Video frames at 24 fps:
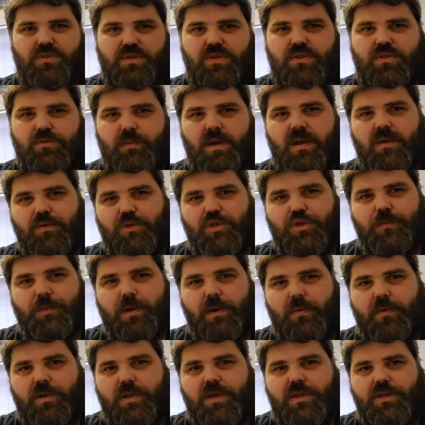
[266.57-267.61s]
You might
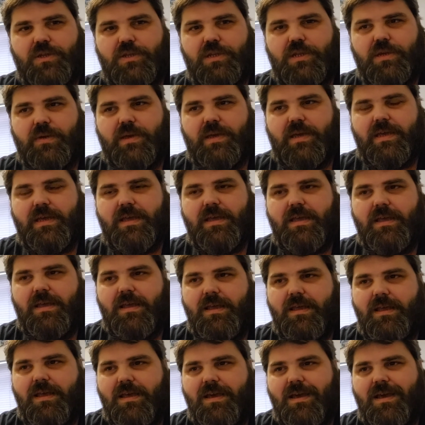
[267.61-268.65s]
want to undo it,
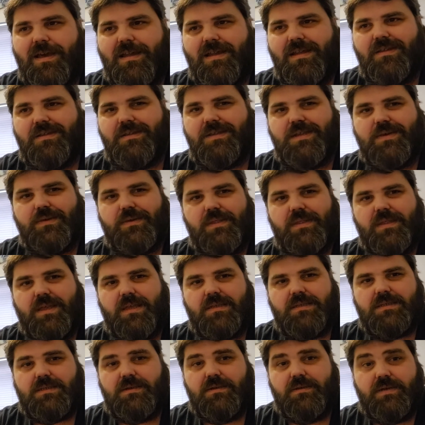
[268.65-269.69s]
and undoing
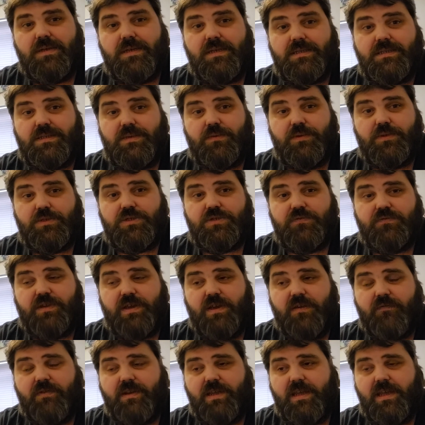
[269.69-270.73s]
that's not easy once you've
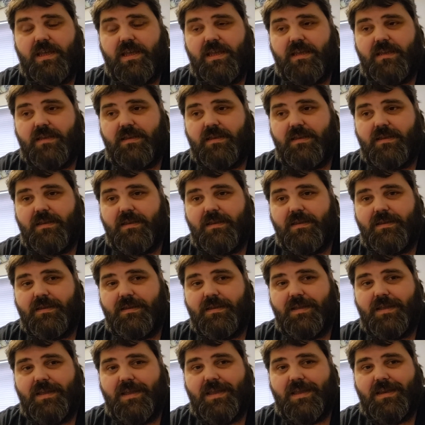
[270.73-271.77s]
covered it in
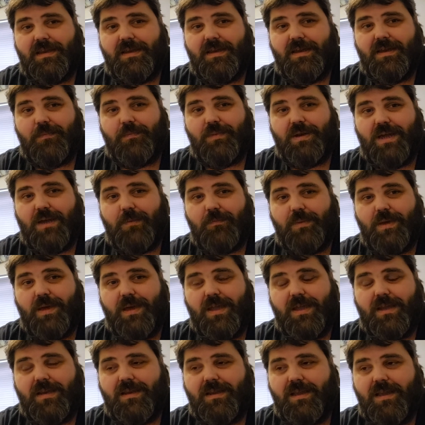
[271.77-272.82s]
black
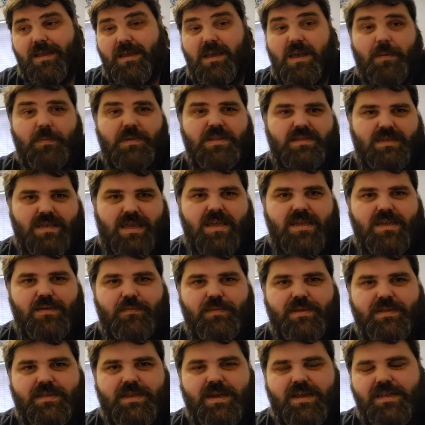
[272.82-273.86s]
paint. I mean, it can
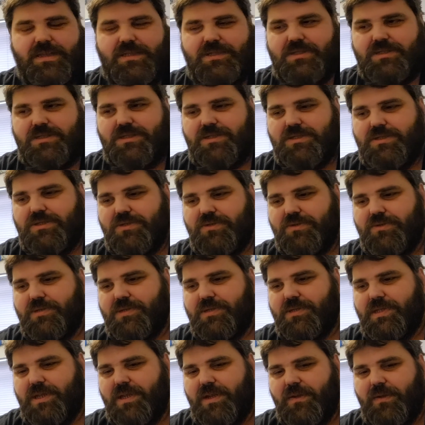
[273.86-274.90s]
be done. It's just a chore to
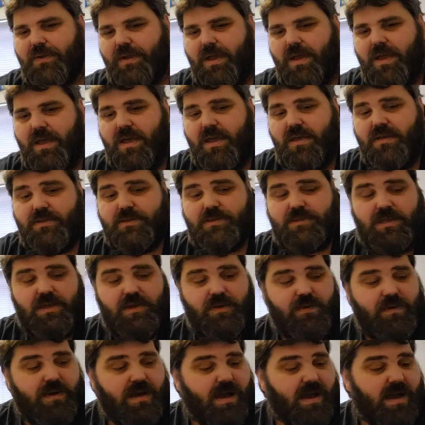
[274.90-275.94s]
do.
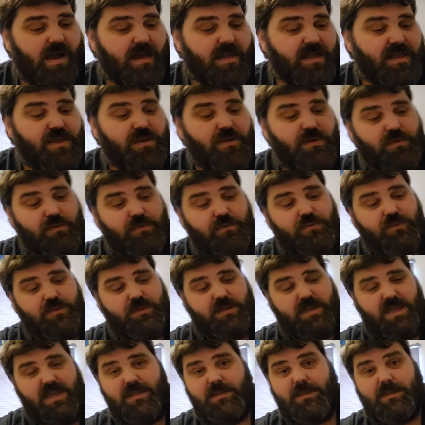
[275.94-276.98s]
So I use
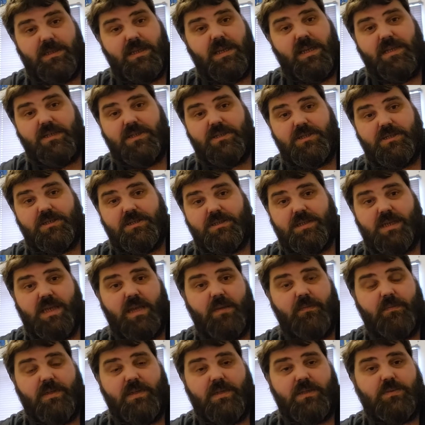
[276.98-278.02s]
insulation
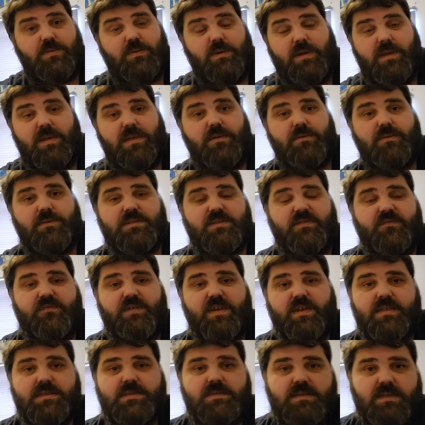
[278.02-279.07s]
tape. That's what I use to
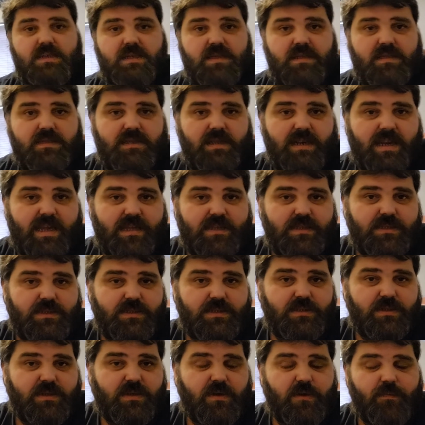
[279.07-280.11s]
fix the lantern.
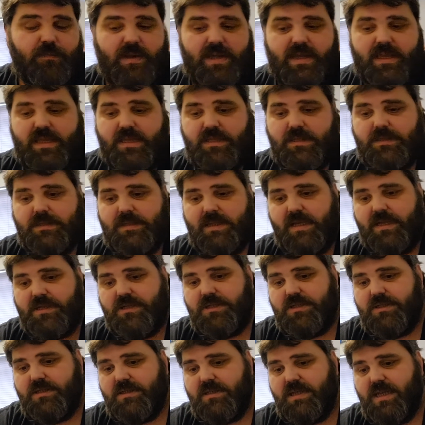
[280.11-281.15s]
So I've got black
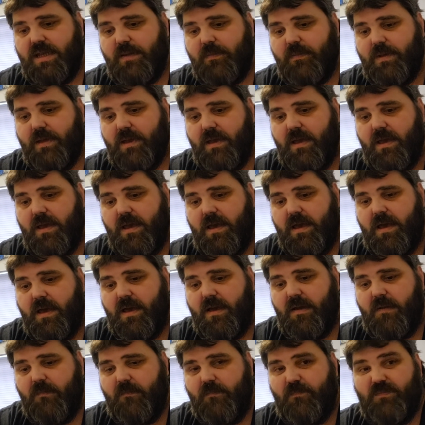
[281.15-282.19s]
insulation tape,
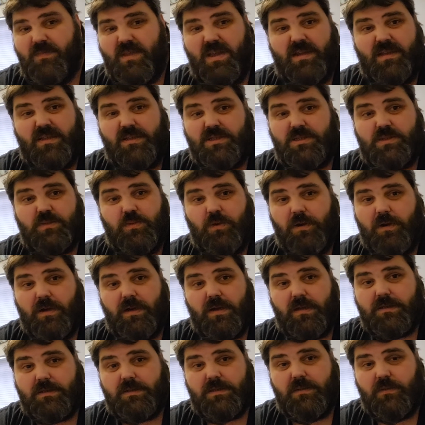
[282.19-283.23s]
and it just
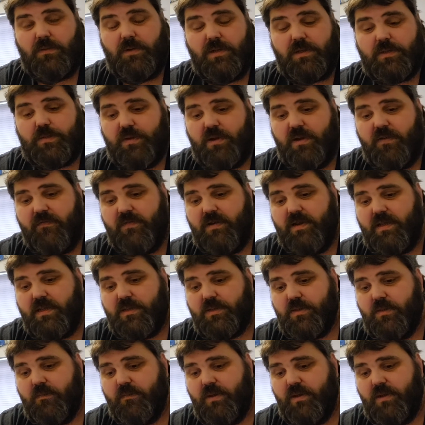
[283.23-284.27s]
works. It works perfectly. So
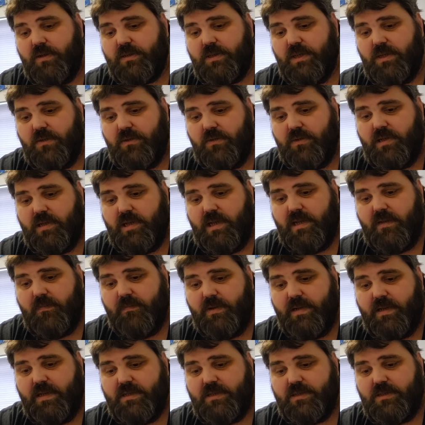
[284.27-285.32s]
it blocks out all the light
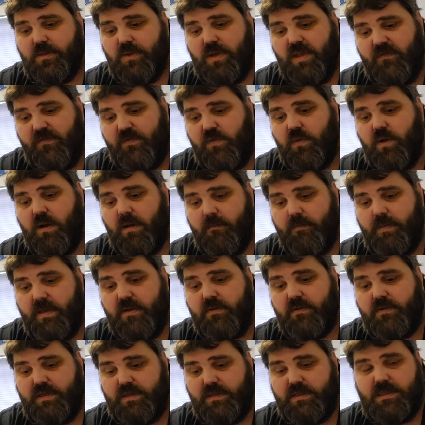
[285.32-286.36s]
bleed. So if you are
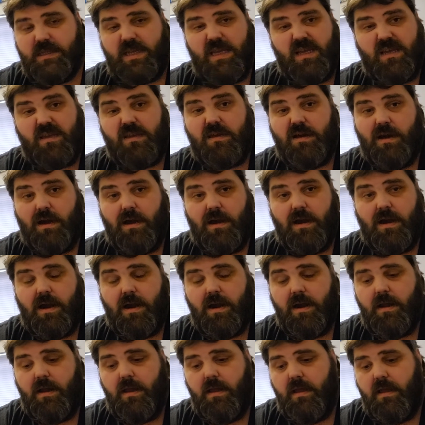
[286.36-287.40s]
building, say, a car,
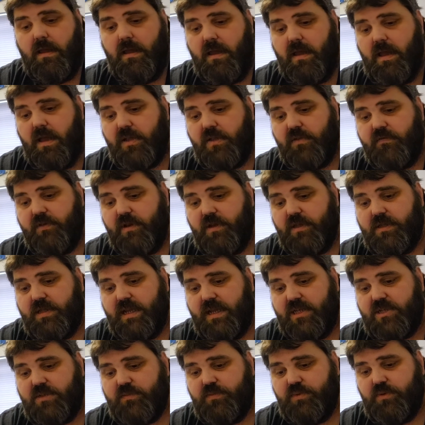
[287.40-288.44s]
and you've got a
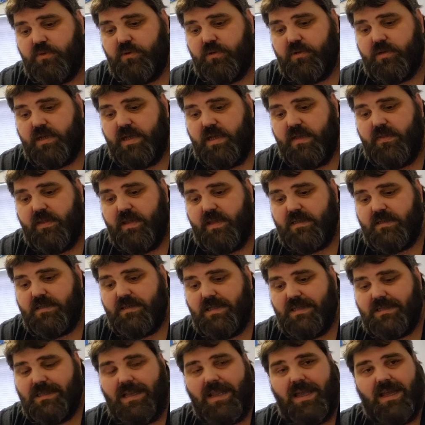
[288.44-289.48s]
dashboard and
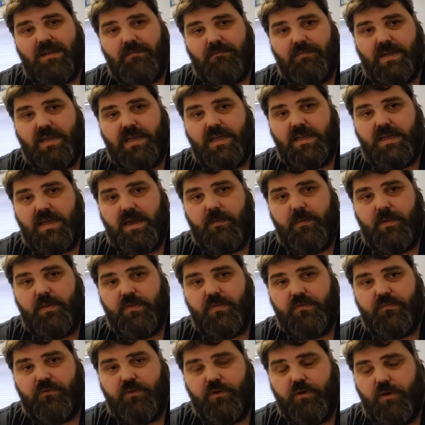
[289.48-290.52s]
there's light bleed coming
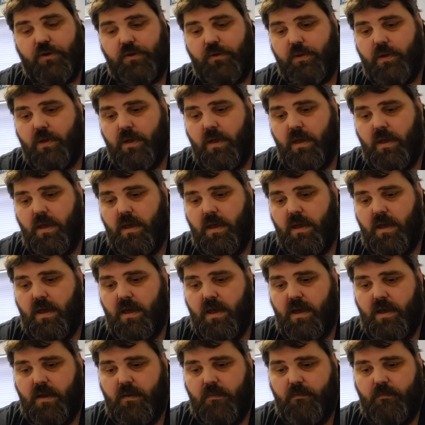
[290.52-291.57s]
through,
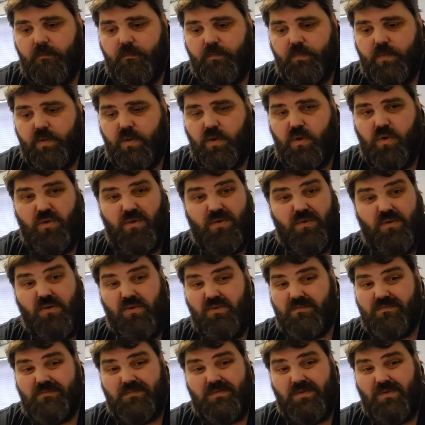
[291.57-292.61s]
or
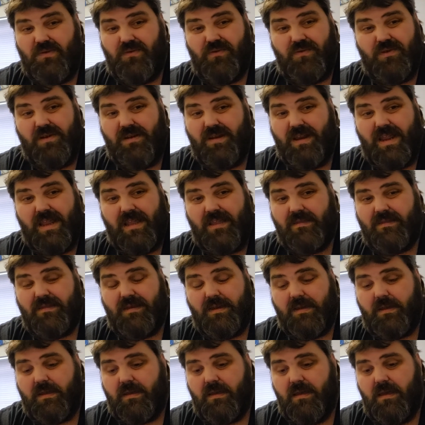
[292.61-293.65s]
on
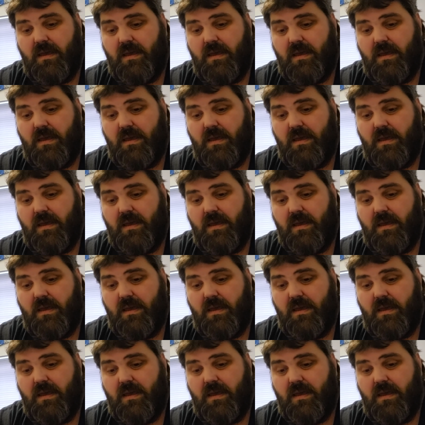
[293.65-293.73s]
anything,